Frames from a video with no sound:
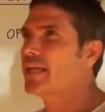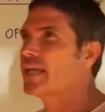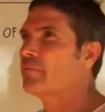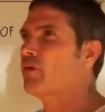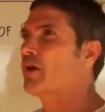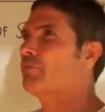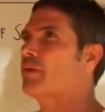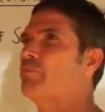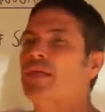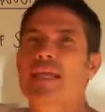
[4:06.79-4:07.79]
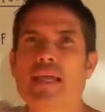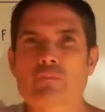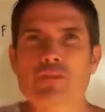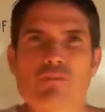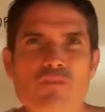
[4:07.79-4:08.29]
It might be picking
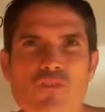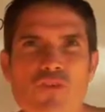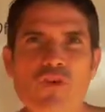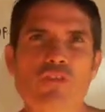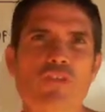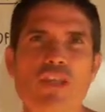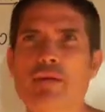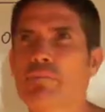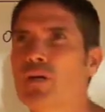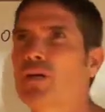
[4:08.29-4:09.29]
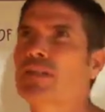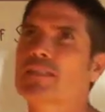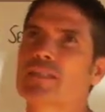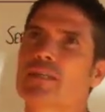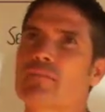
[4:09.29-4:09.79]
up some food for that
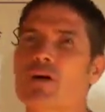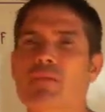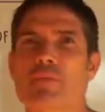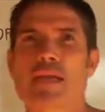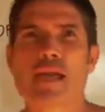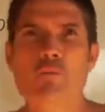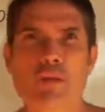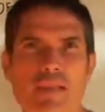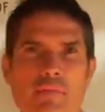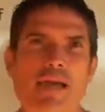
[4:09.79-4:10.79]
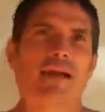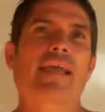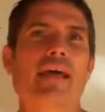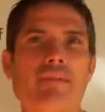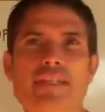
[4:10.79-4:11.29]
person. It might be helping them out
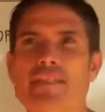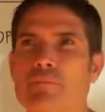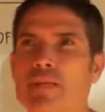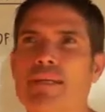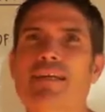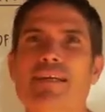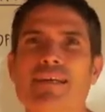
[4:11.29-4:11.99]
carry something.